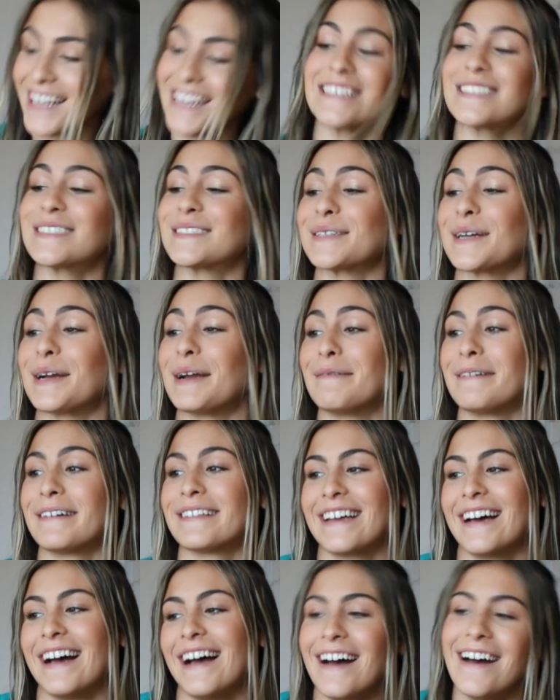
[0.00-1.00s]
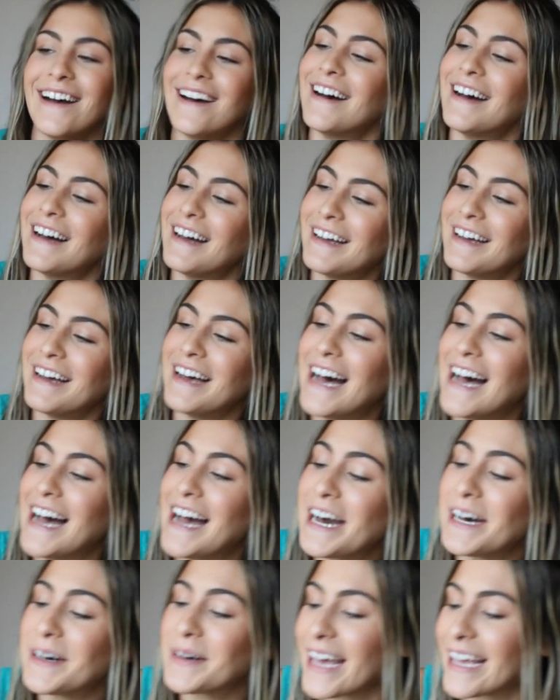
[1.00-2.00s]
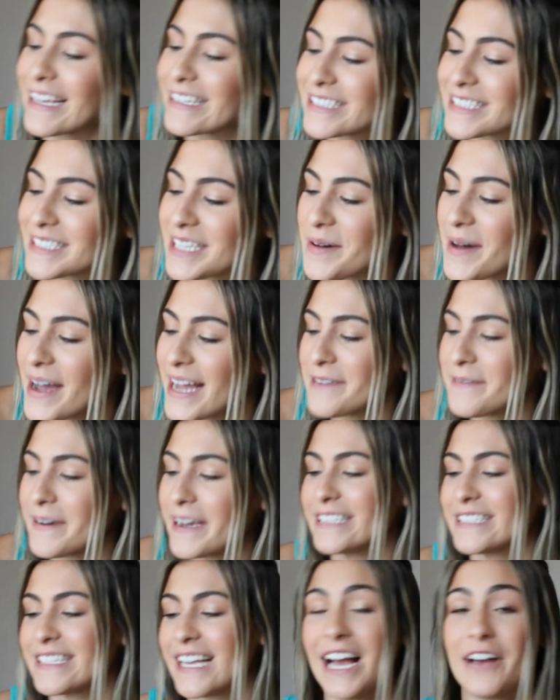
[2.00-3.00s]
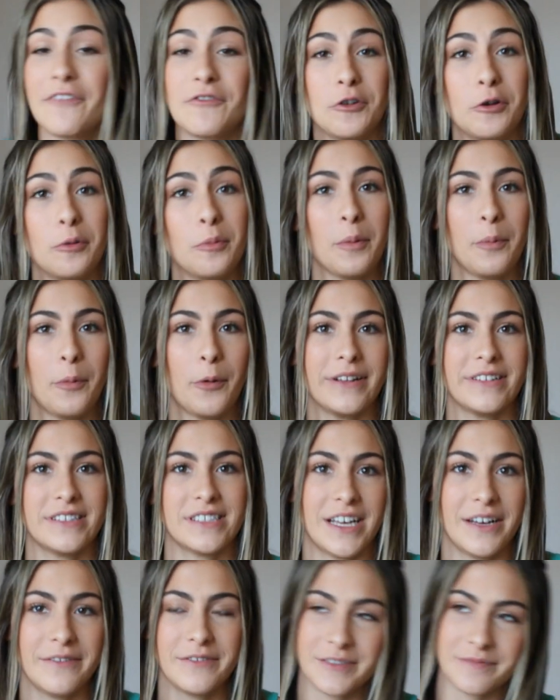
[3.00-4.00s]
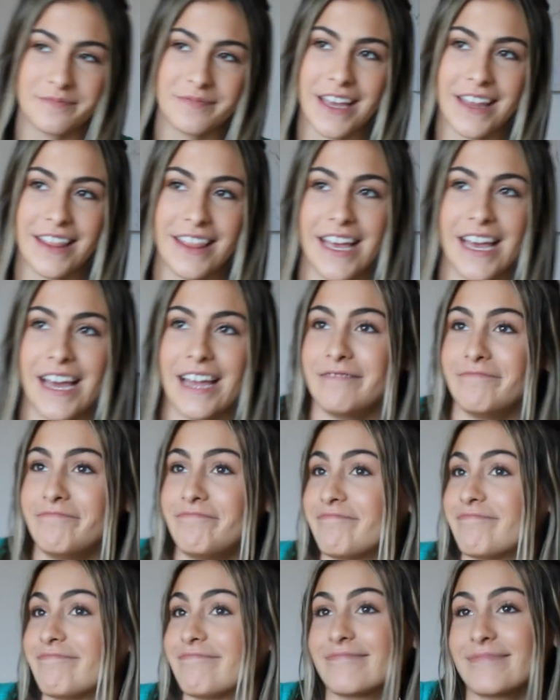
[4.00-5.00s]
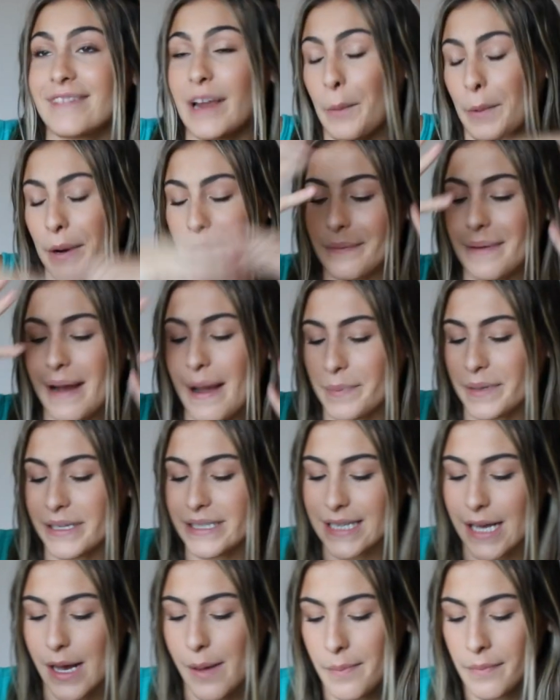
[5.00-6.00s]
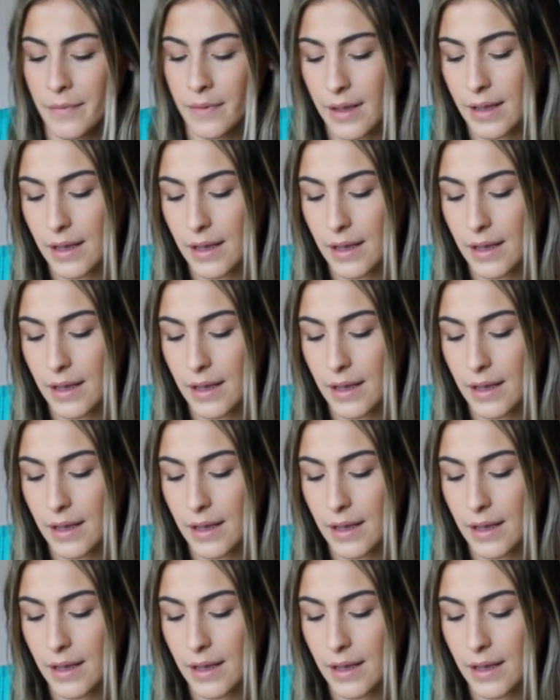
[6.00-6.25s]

Sorry about that. Okay, so anyways, I have 2 more points left and then we're gonna wrap this up.